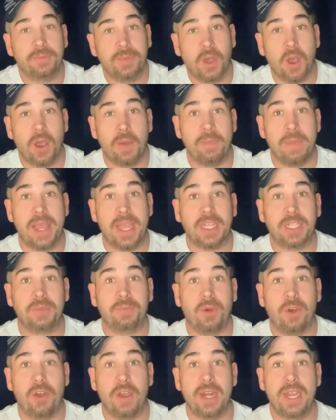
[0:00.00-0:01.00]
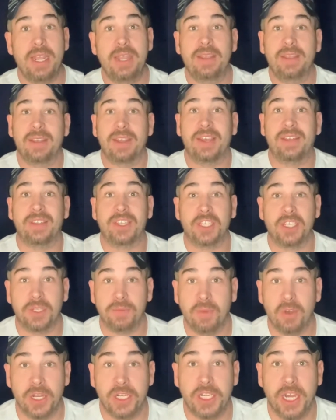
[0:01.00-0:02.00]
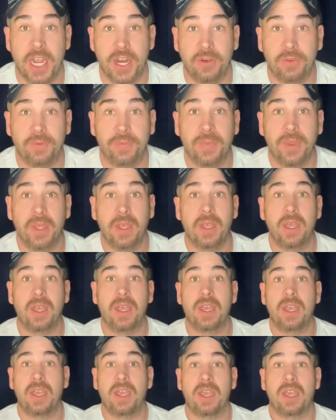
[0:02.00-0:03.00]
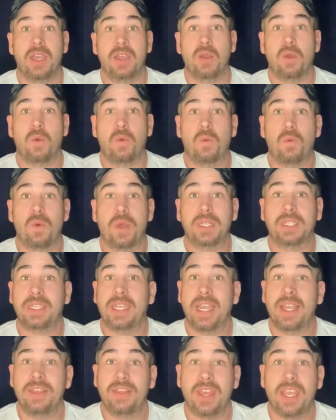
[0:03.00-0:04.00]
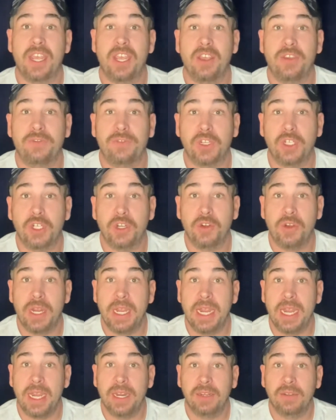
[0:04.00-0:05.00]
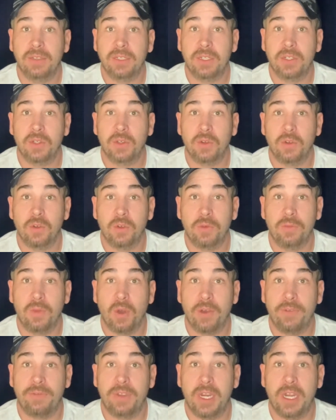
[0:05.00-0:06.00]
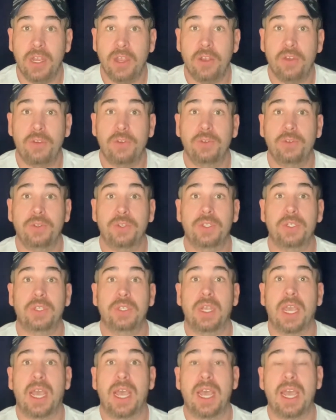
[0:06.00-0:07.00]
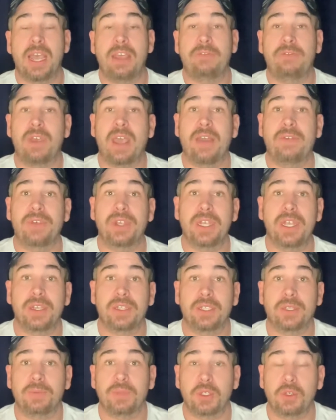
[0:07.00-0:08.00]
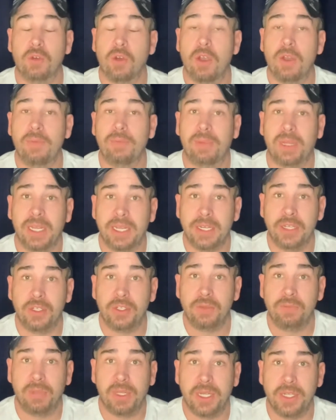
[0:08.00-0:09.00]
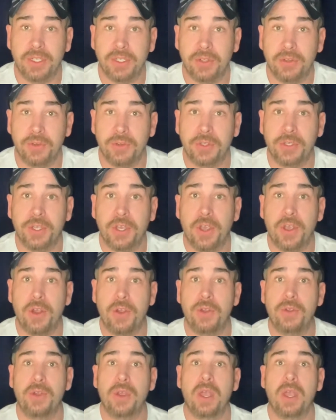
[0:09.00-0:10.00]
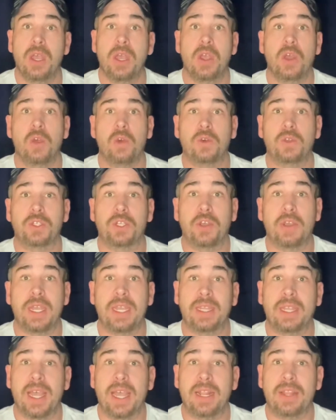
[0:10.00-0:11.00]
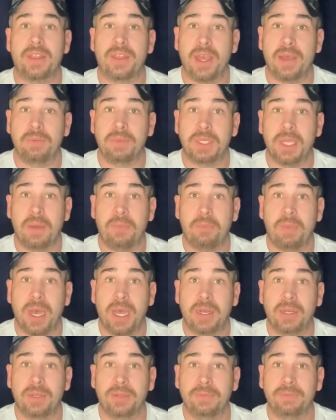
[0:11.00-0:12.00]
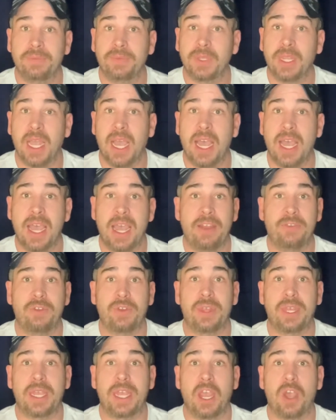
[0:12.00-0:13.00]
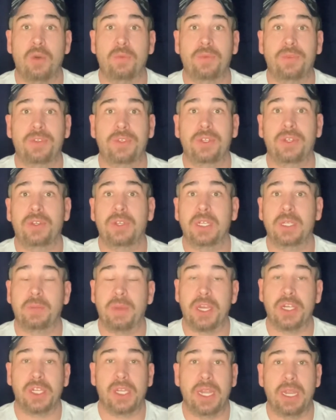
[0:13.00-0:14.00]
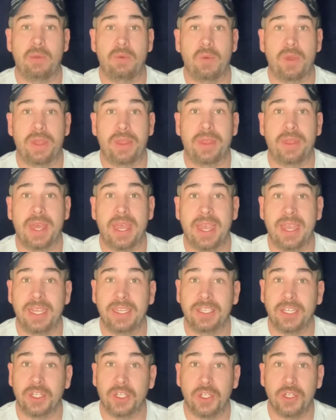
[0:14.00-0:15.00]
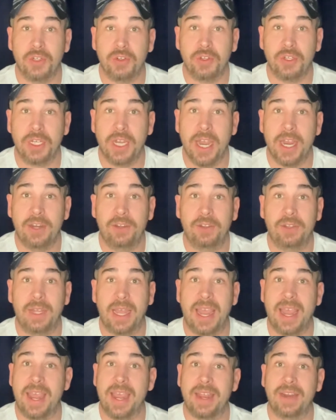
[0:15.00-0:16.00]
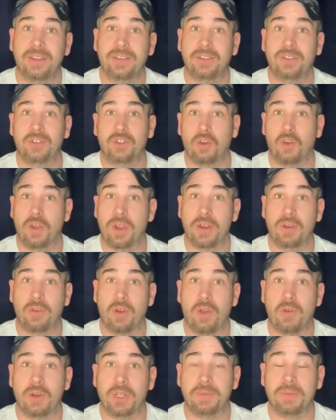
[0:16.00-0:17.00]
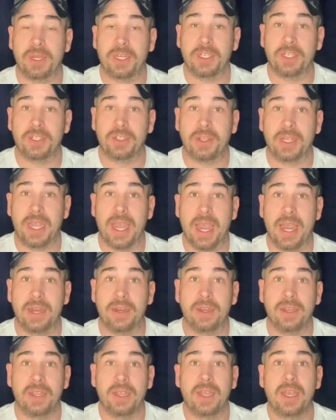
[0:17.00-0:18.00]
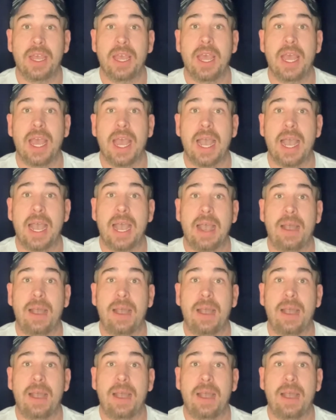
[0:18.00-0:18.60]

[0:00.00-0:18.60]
I'm Mad Spidey and this is my channel. Once again, thank you for tuning in to my videos. Uh, if you haven't yet subscribed, please, please do so. Also hit that thumbs up button. Uh, everything helps, especially with a such a new channel and try and grow it as much as I can.